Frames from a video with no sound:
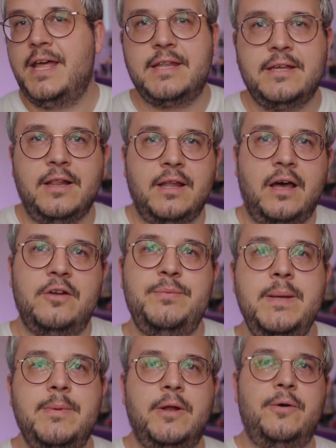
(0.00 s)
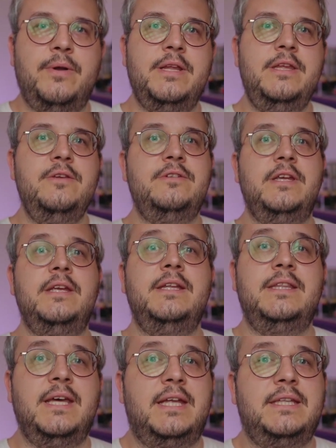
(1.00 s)
that a lot of people are already
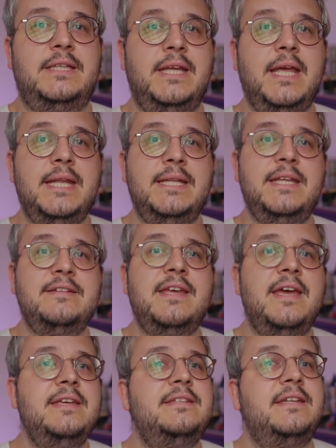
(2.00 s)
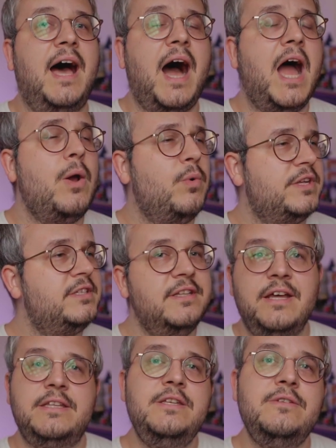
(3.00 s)
using that in this case, I was
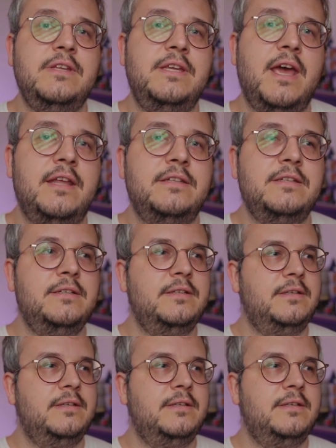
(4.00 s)
not using yet.